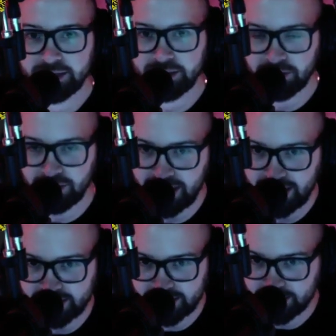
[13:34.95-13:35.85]
the
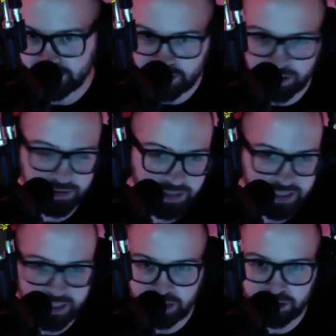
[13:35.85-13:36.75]
last serious,
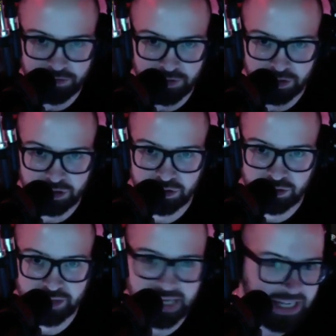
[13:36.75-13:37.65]

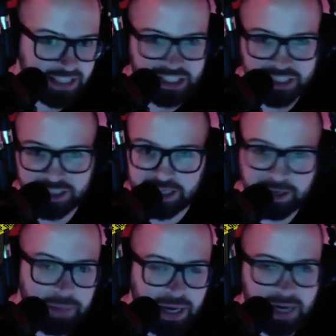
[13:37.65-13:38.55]
controversial, conscious
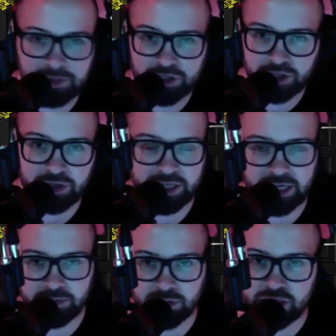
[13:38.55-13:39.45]
hip-hop song that I
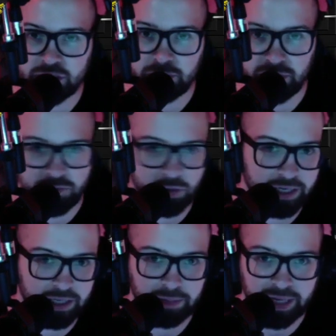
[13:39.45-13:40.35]
release before I
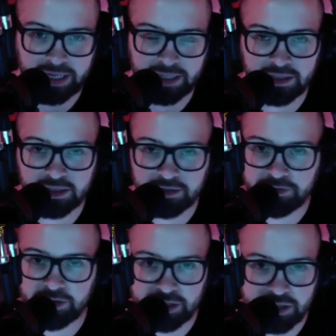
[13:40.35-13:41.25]
get back into the
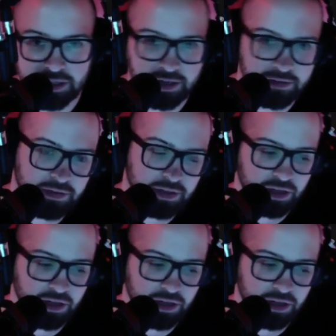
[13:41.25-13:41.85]
fun stuff,